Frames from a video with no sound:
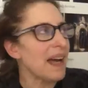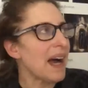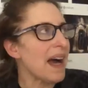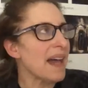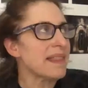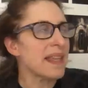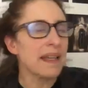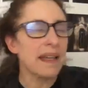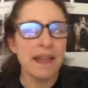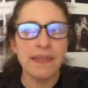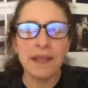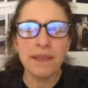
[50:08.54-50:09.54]
I, I, think
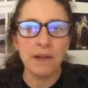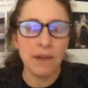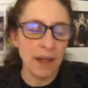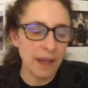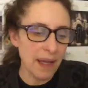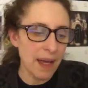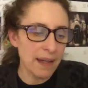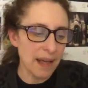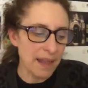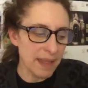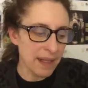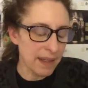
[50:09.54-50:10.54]
I think there again.
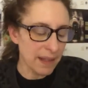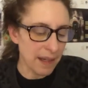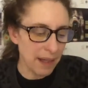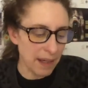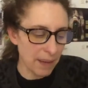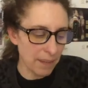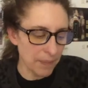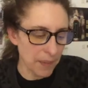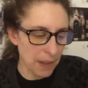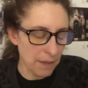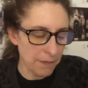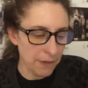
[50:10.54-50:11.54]
I think um,
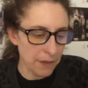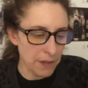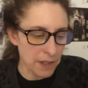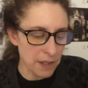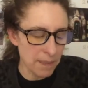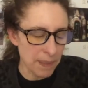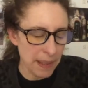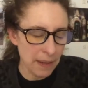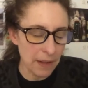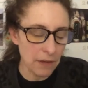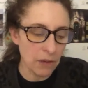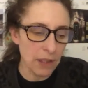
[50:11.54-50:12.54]
the first
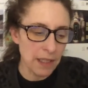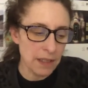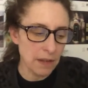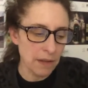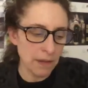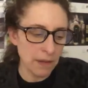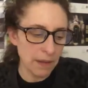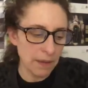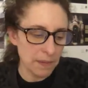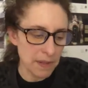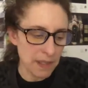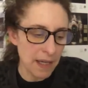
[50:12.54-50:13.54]
apparent, according to the
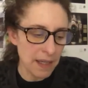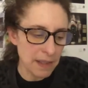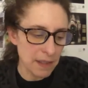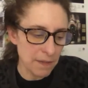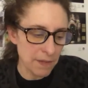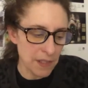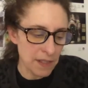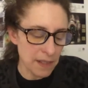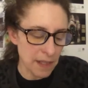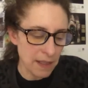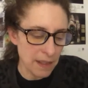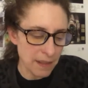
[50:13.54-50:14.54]
science, the vision
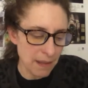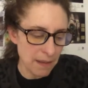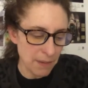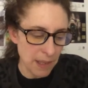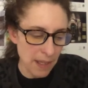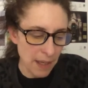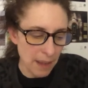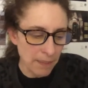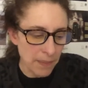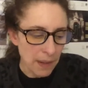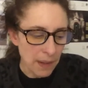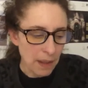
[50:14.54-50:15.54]
scientists at
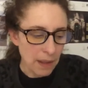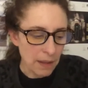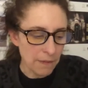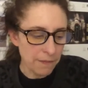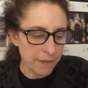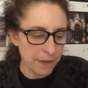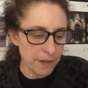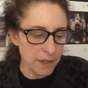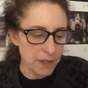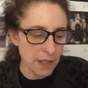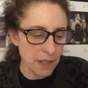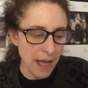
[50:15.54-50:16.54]
3M, the
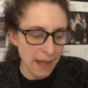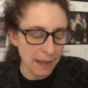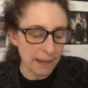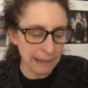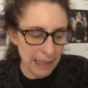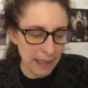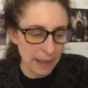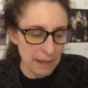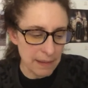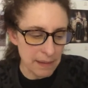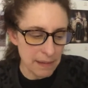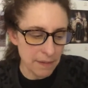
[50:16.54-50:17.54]
first at a
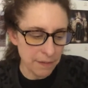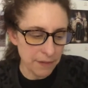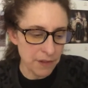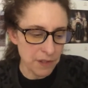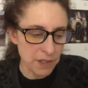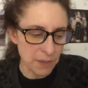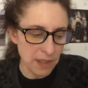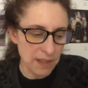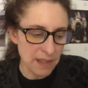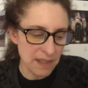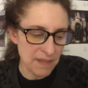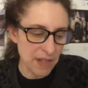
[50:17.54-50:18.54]
glance, the first three to
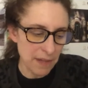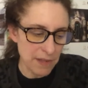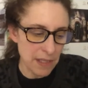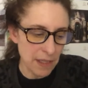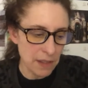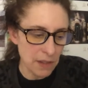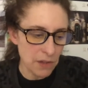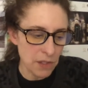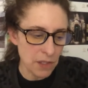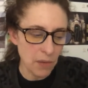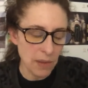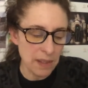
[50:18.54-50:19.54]
five seconds or
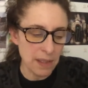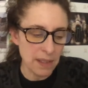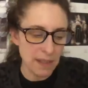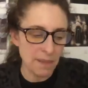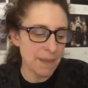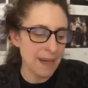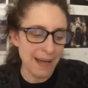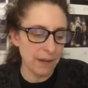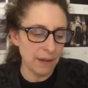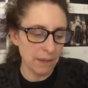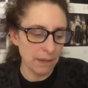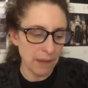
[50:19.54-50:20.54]
so, it doesn't
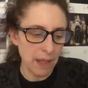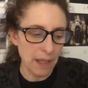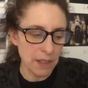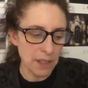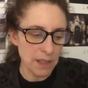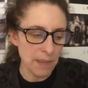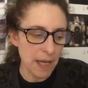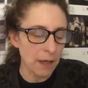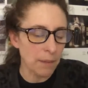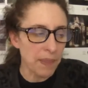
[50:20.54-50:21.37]
matter. Age doesn't matter.